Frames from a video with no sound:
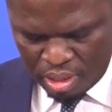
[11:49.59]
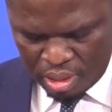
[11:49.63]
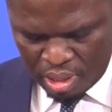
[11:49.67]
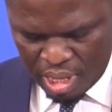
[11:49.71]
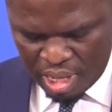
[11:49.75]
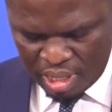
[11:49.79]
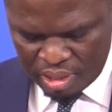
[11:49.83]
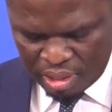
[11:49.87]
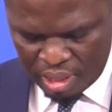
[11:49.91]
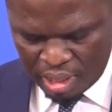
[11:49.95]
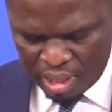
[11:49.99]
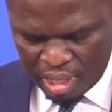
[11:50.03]

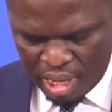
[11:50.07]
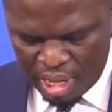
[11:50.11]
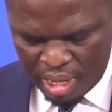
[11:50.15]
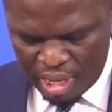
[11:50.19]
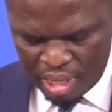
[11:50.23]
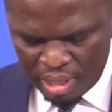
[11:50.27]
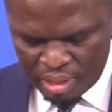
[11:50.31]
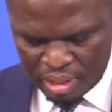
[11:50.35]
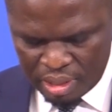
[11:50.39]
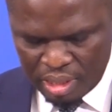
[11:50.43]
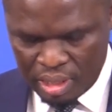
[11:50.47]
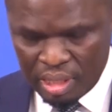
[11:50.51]
that's the
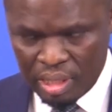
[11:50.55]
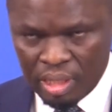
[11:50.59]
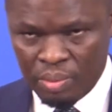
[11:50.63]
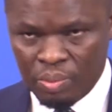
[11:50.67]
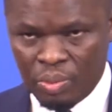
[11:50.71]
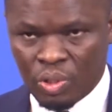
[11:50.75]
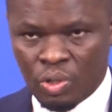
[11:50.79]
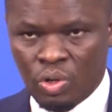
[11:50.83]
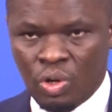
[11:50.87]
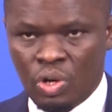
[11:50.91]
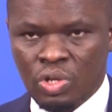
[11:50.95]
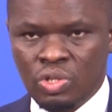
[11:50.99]
Ghana
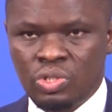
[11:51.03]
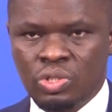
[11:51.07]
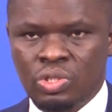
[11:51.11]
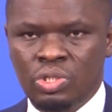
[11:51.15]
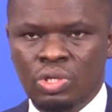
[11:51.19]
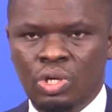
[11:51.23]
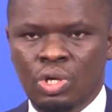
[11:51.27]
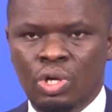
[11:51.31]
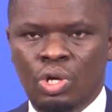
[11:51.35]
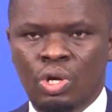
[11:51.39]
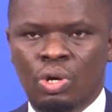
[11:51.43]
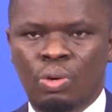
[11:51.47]
cedi,
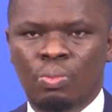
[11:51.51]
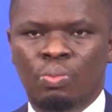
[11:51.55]
because